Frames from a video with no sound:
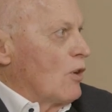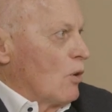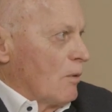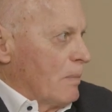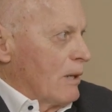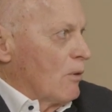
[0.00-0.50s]
who
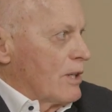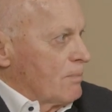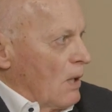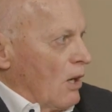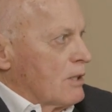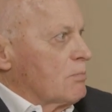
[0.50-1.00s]
would be
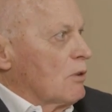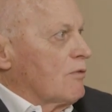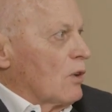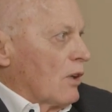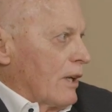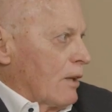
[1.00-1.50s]
responsible
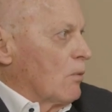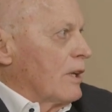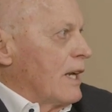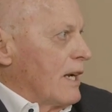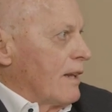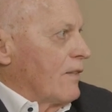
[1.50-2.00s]
for
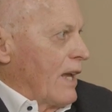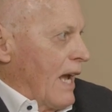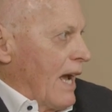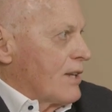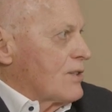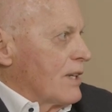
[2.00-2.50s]
liquidating the
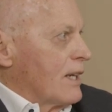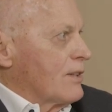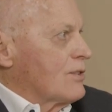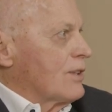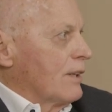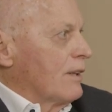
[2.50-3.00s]

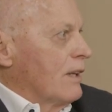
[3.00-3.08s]
assets